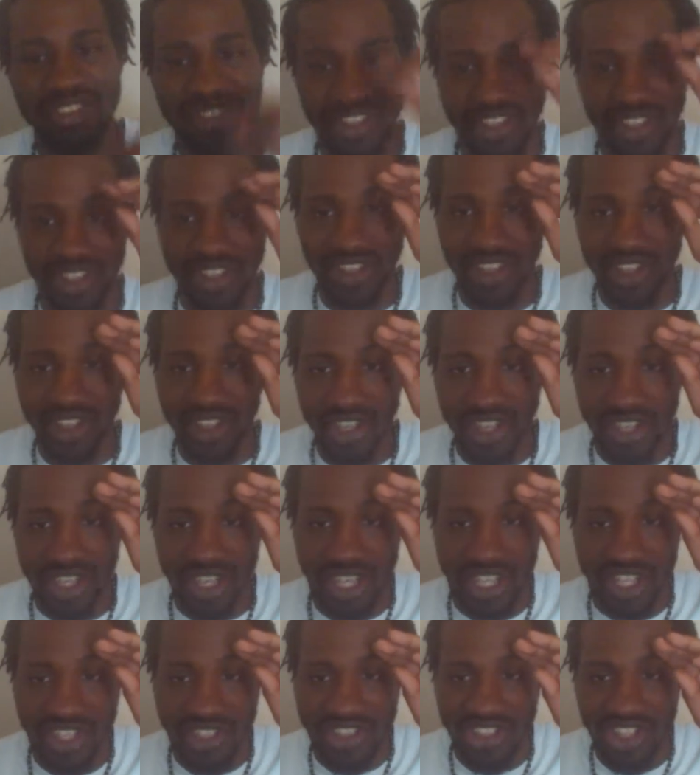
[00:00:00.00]
say
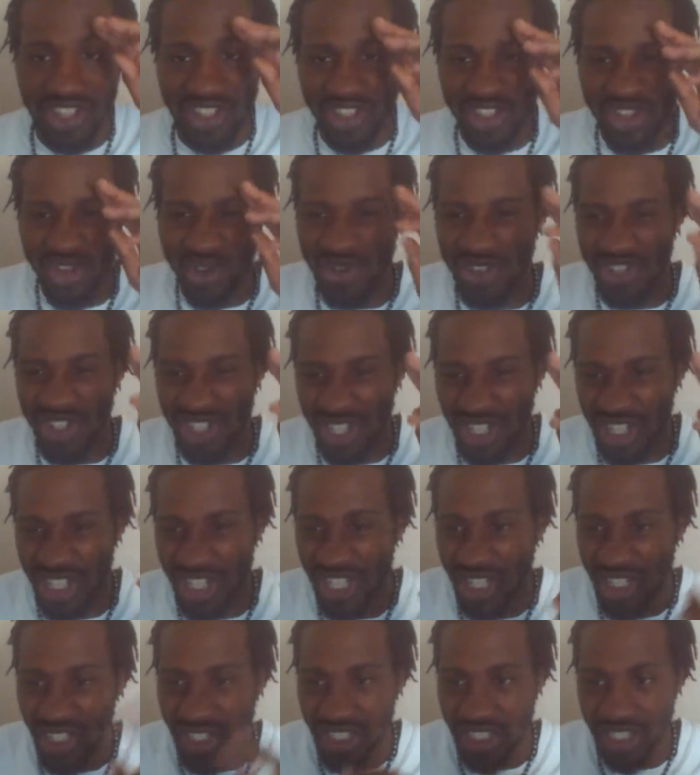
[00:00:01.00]
search
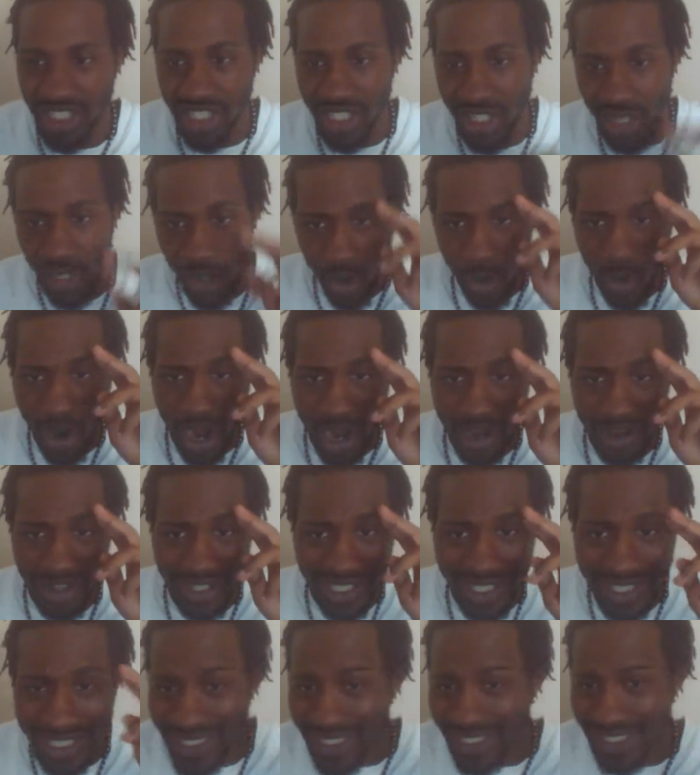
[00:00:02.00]
diligently, inquire
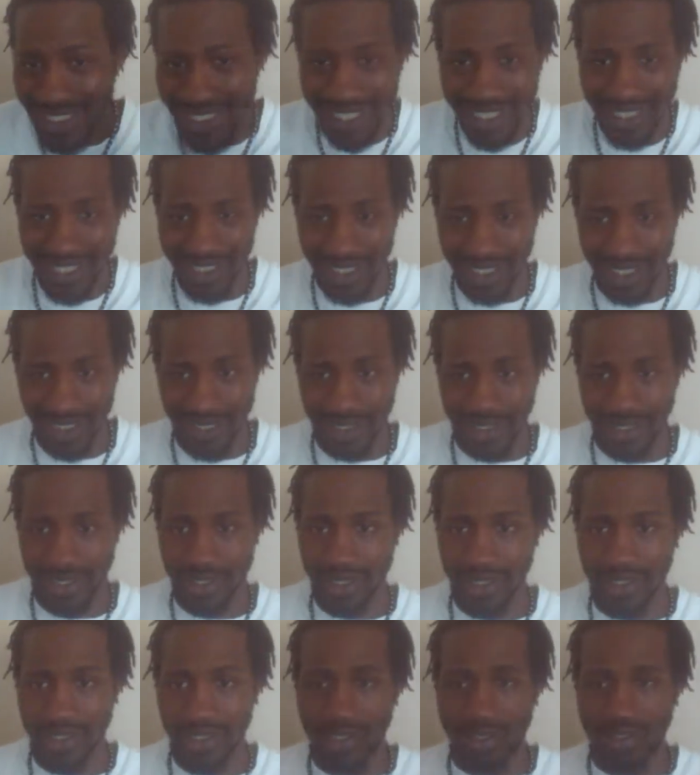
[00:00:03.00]
diligently.
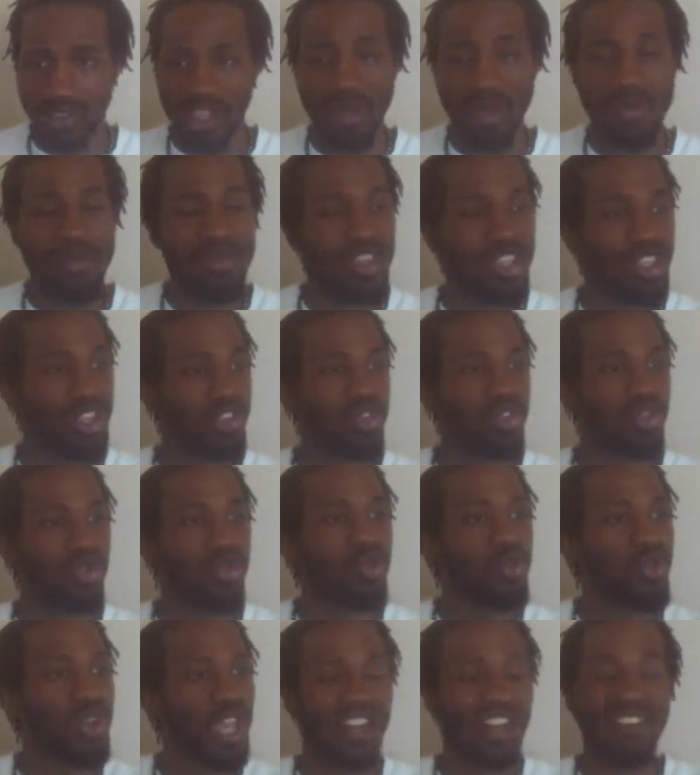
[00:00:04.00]
That means
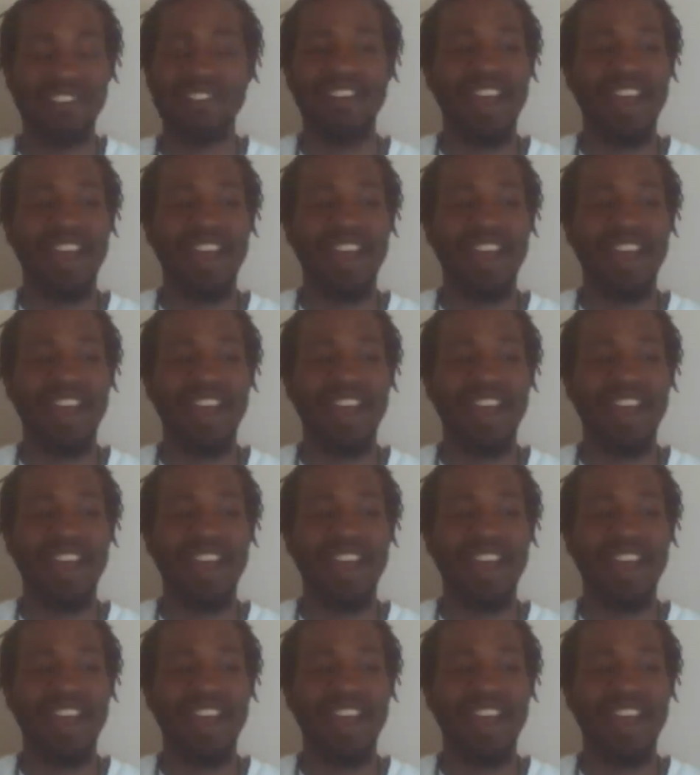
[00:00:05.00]
you gotta